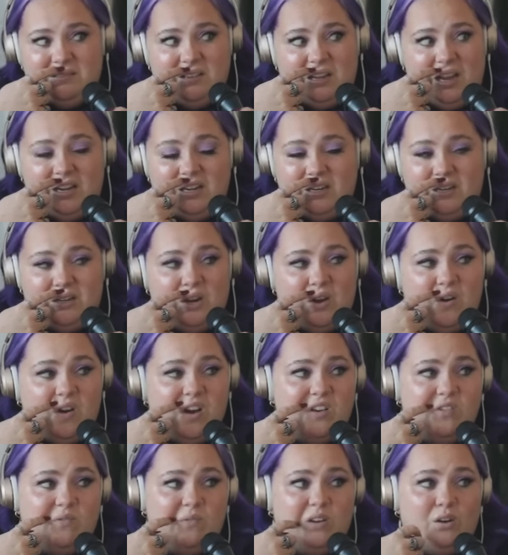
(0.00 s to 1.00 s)
I didn't know
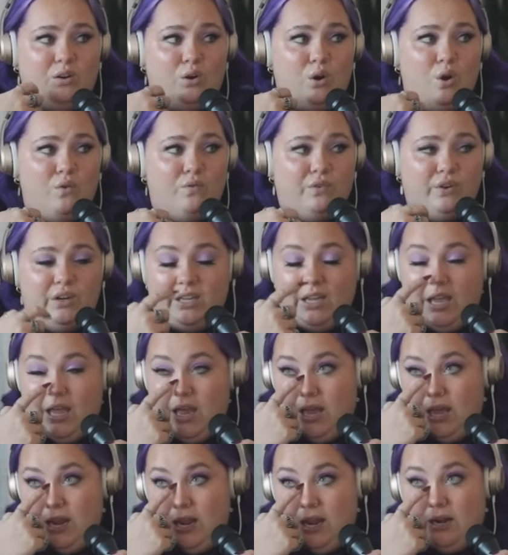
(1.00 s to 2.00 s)
how to win her over
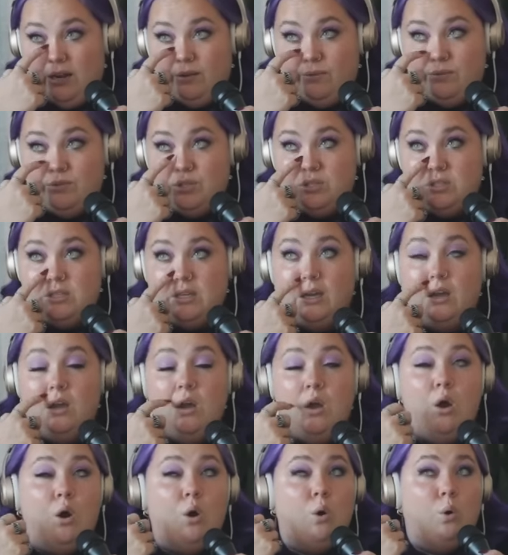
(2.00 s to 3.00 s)
yet, and I was just like
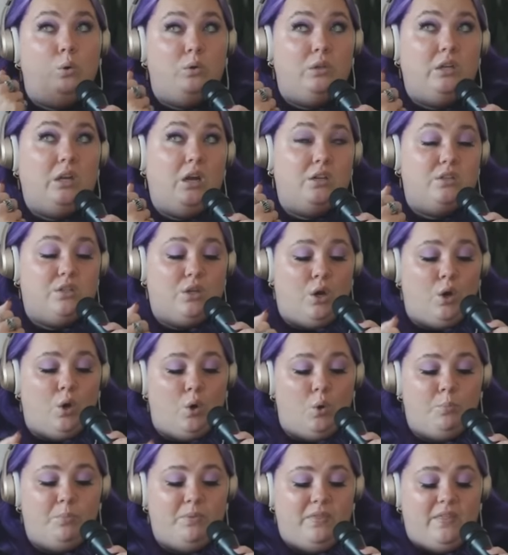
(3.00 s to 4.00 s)
holding on to
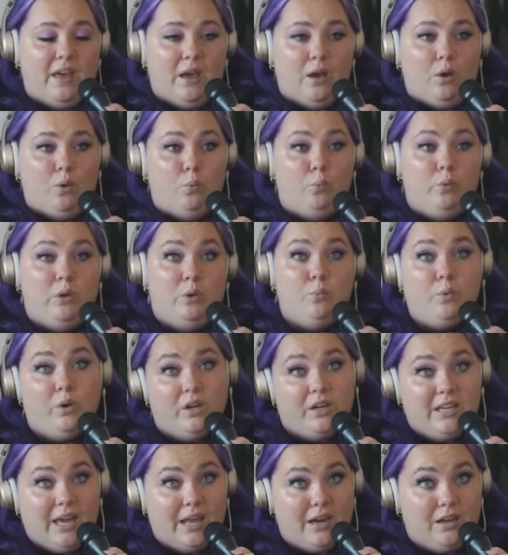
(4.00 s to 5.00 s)
hope that we
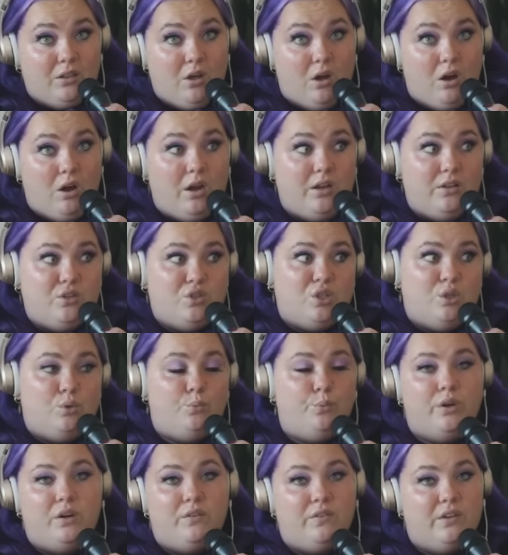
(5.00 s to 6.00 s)
would get along and she
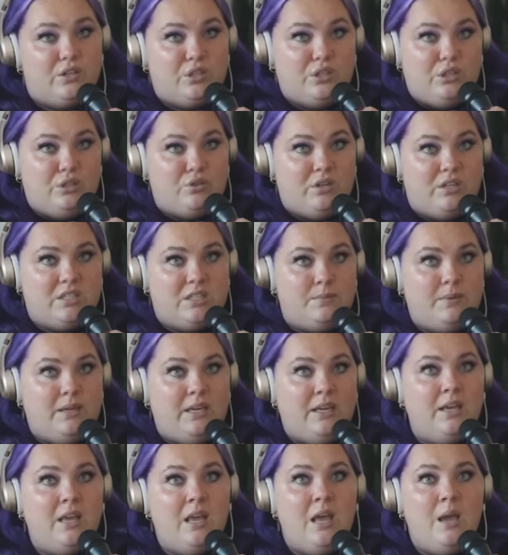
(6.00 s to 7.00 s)
would eventually trust
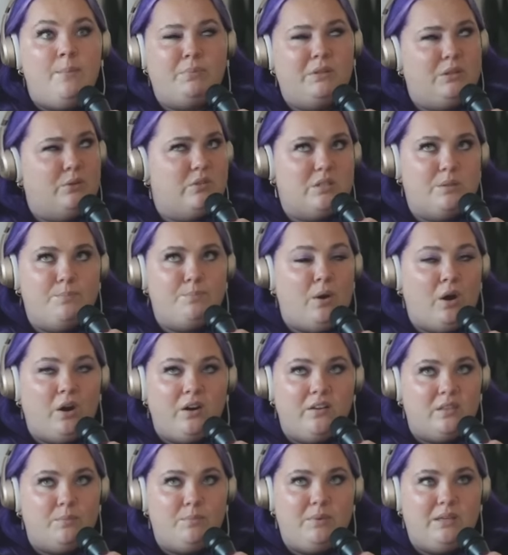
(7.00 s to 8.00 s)
me. But there was a
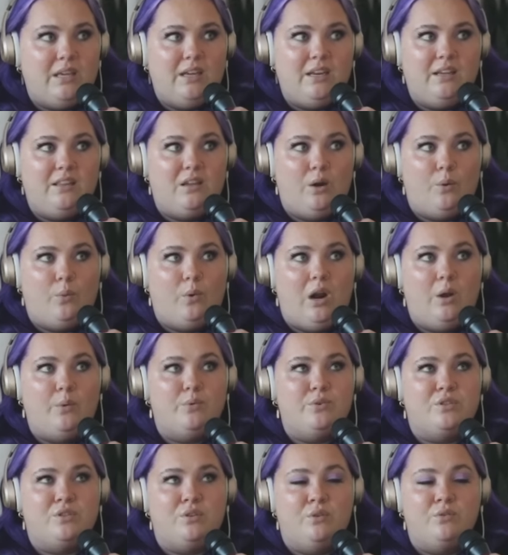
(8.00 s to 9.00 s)
part in the beginning there where I
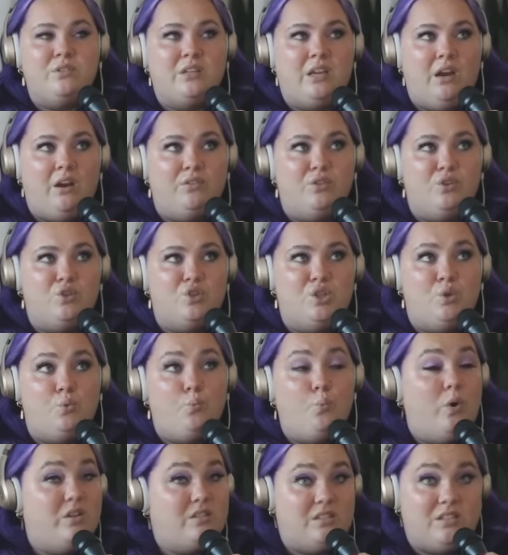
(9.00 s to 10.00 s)
was so scared that she
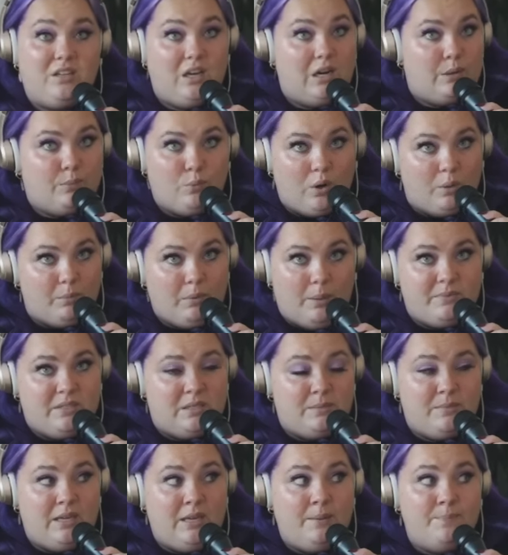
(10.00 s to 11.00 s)
wasn't going to warm up
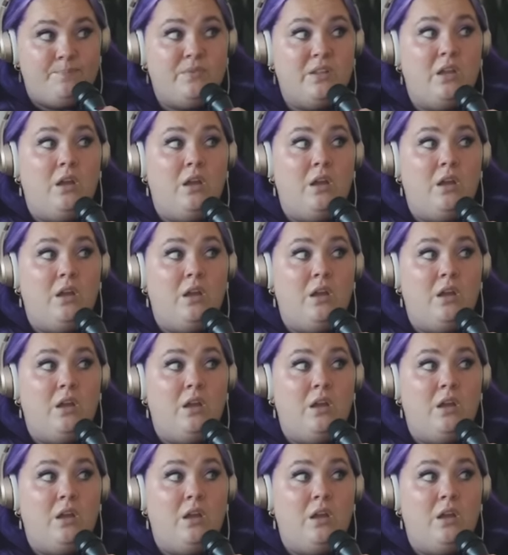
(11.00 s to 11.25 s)
to me,